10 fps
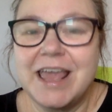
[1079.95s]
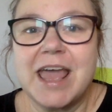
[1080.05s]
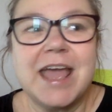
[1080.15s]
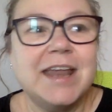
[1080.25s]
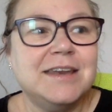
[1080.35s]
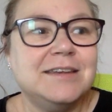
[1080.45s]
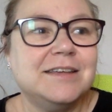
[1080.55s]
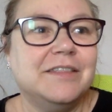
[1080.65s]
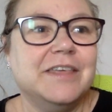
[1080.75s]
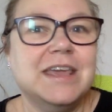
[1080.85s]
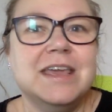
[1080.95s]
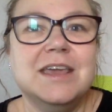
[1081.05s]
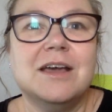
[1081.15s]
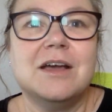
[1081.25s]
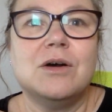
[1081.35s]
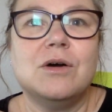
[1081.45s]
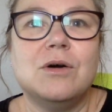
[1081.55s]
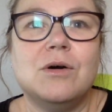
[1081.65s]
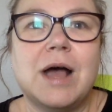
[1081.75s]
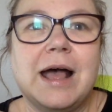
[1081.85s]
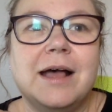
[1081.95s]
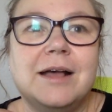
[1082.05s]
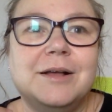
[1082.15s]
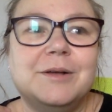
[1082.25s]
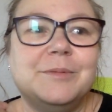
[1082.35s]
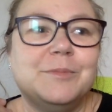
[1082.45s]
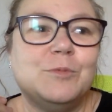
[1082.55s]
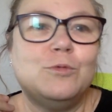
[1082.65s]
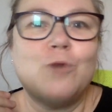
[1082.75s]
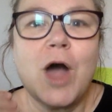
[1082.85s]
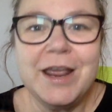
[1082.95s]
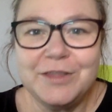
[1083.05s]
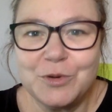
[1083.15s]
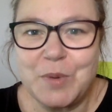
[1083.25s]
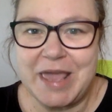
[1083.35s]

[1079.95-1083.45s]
And the right that we